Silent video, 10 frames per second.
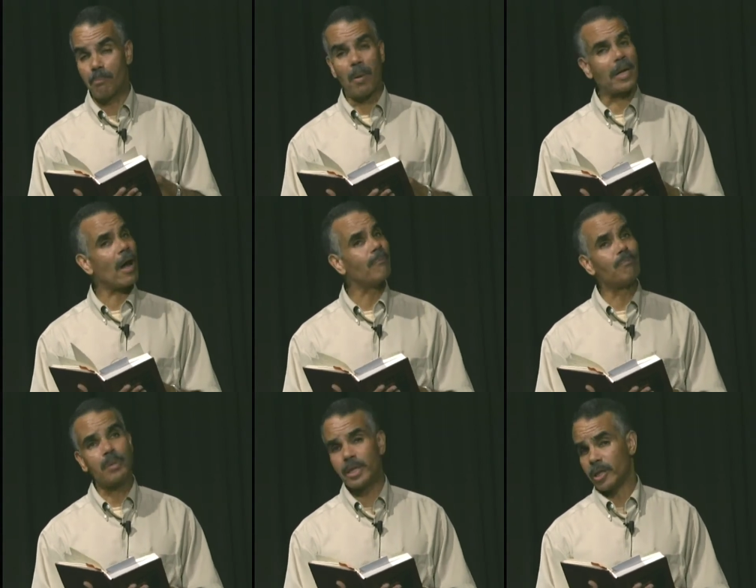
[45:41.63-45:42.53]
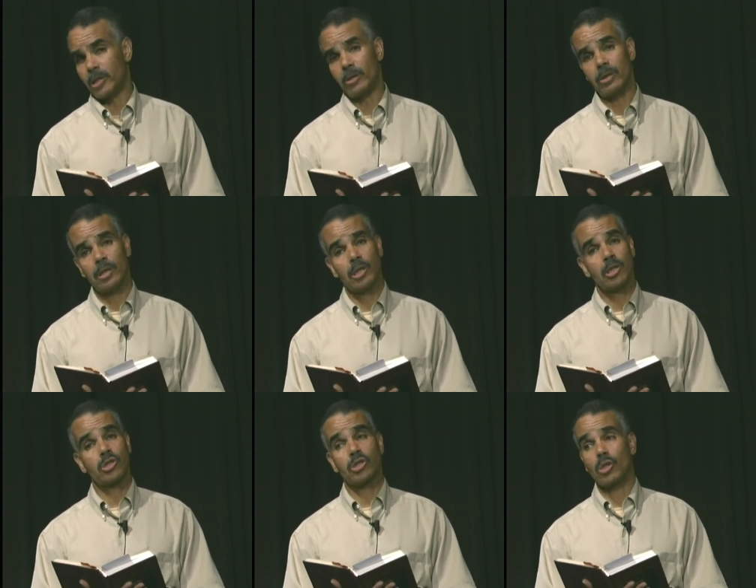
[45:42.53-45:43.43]
But I've been here
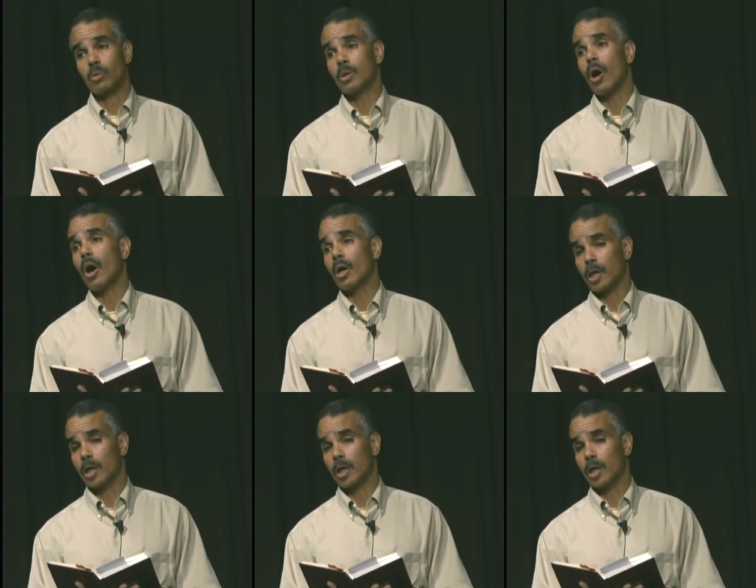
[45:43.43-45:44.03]
so long.